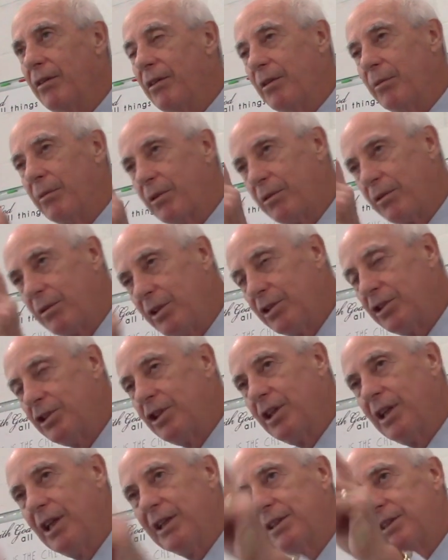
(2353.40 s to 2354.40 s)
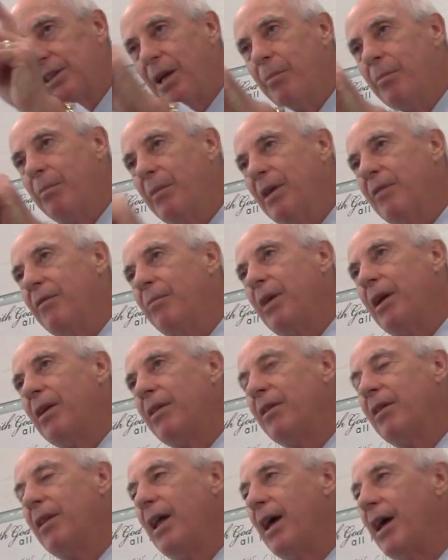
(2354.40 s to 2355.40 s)
The Christian has something even better
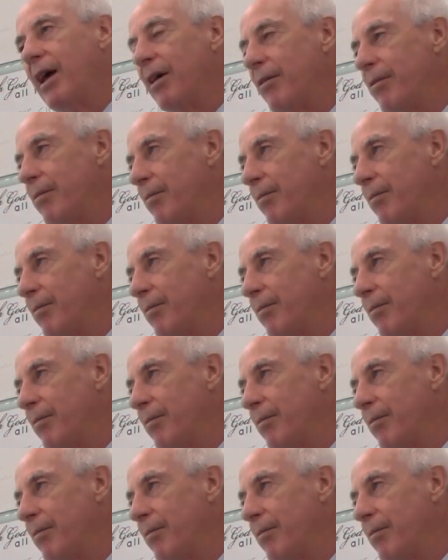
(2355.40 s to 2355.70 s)
than that.